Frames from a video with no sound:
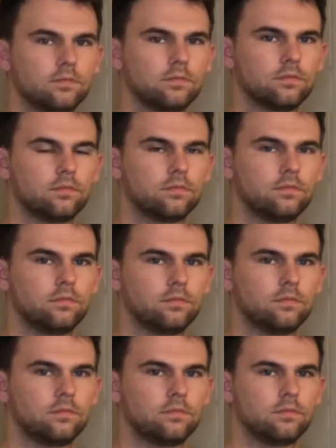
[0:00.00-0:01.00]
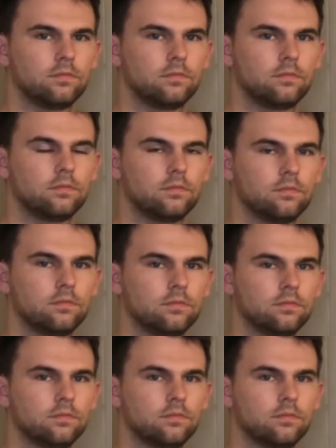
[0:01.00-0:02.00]

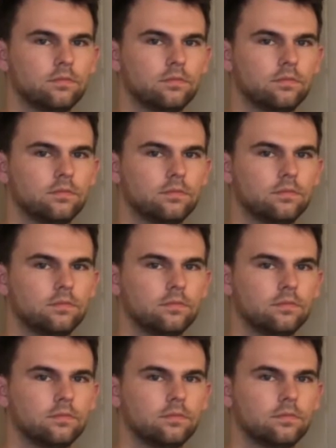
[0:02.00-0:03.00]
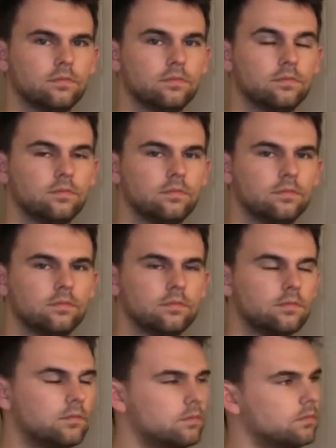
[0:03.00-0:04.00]

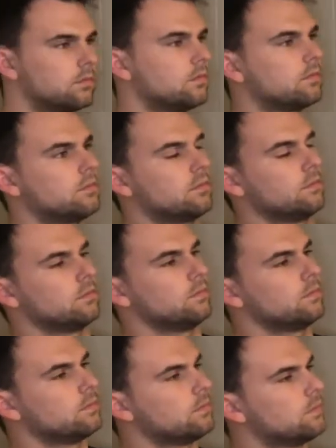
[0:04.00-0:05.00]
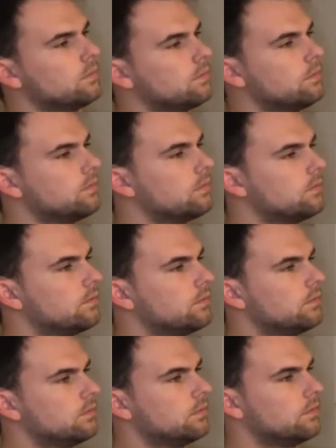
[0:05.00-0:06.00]

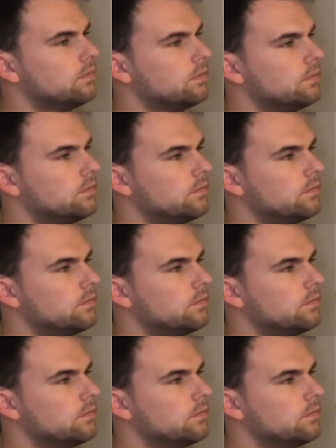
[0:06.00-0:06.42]
The person shown says nothing.